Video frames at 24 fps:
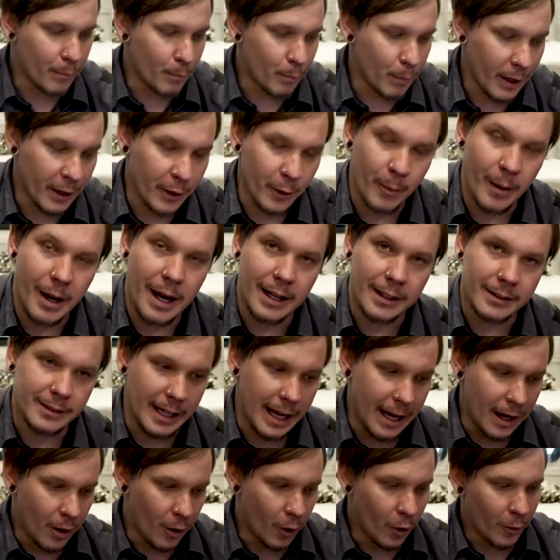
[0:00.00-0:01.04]
breaker box
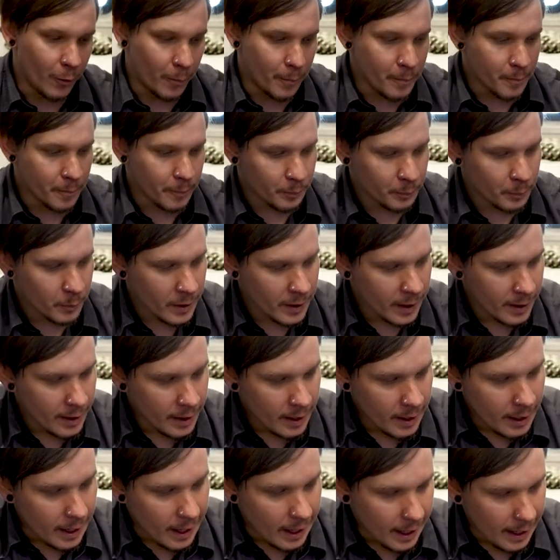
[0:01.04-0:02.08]
at home.
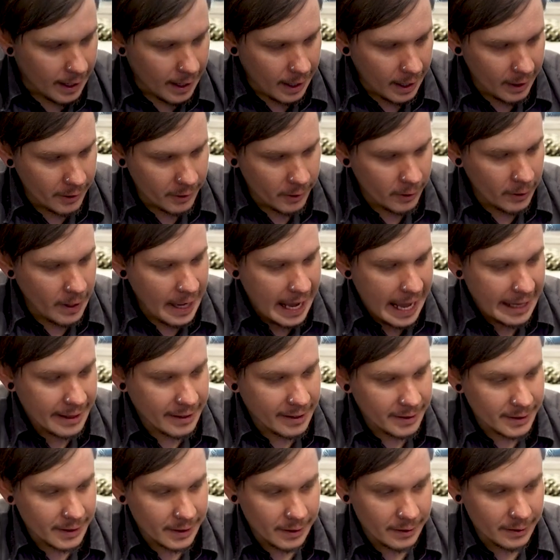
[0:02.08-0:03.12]
Other than that,
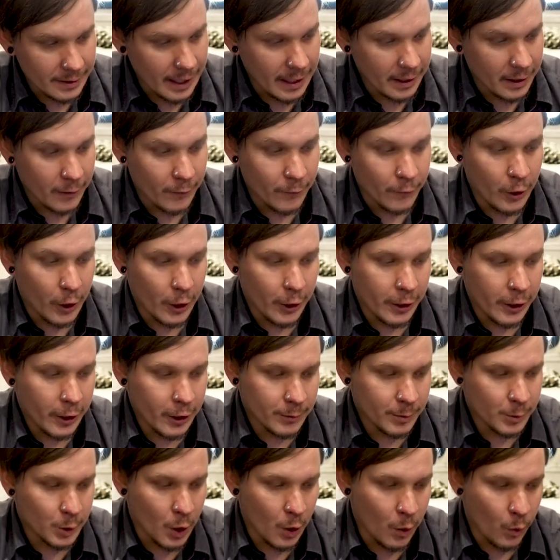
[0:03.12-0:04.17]
this is a
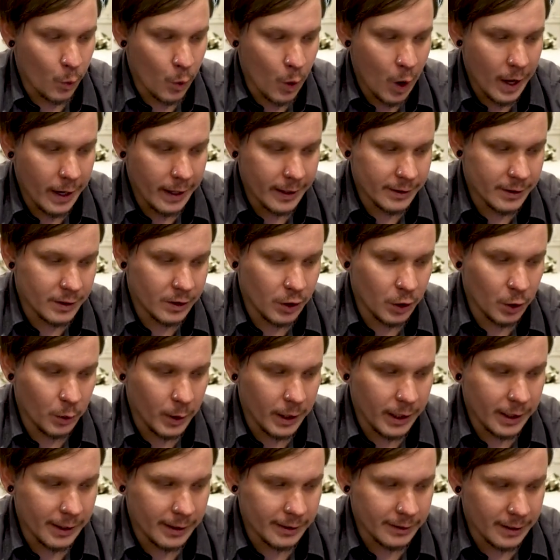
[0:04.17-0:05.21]
converter. So what it's
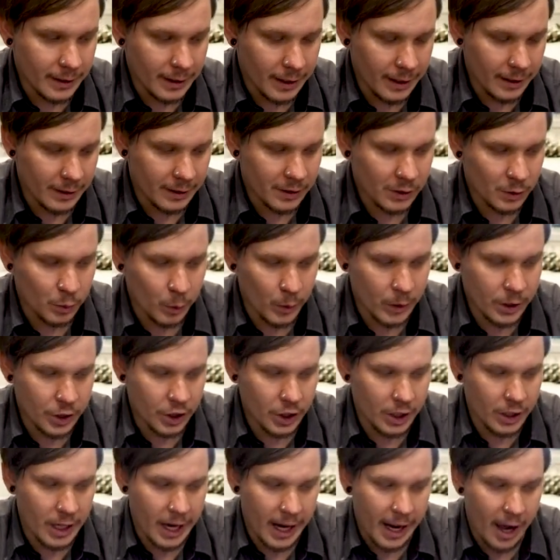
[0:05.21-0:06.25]
doing is it is
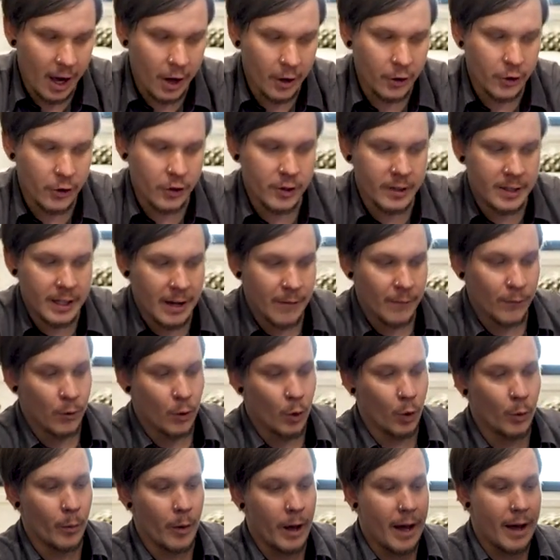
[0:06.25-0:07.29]
switching a 110
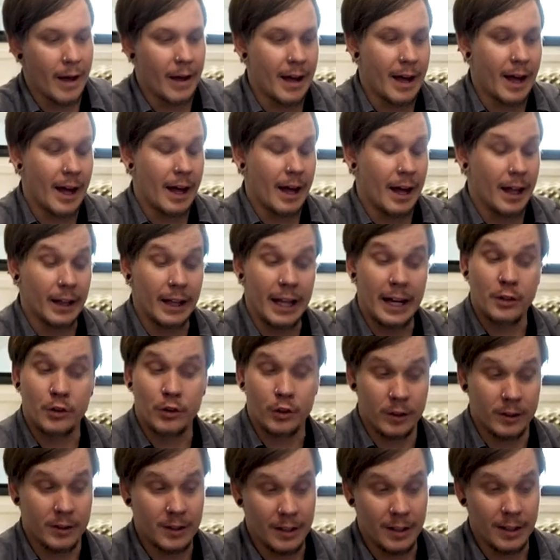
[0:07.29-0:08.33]
volt
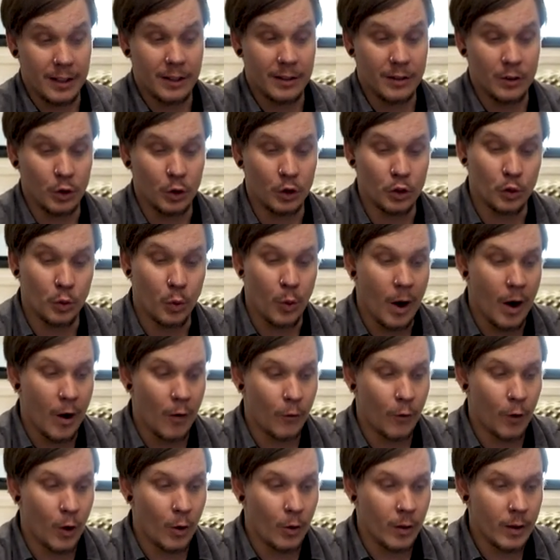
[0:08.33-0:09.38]
electricity to
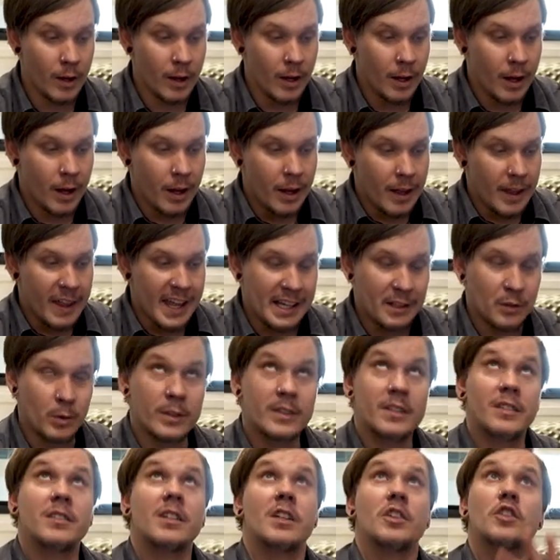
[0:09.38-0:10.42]
12 volt. That's
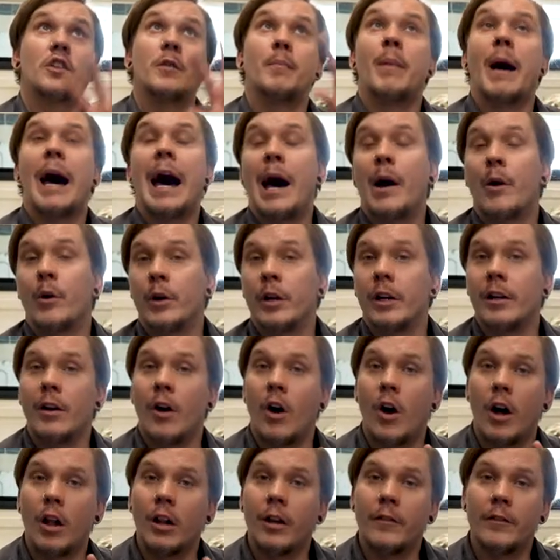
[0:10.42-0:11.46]
what's essentially powering
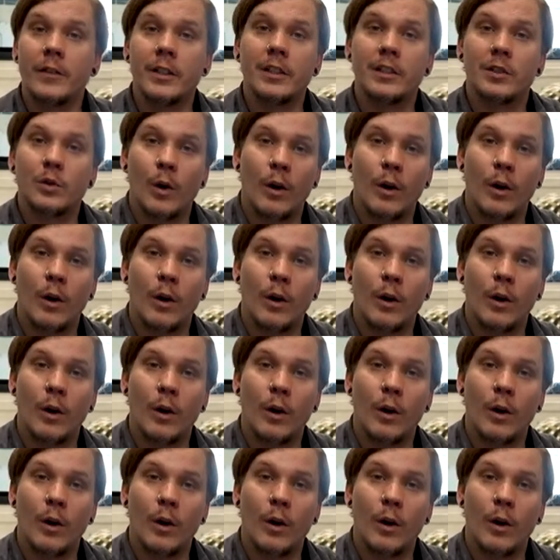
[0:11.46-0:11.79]
all of these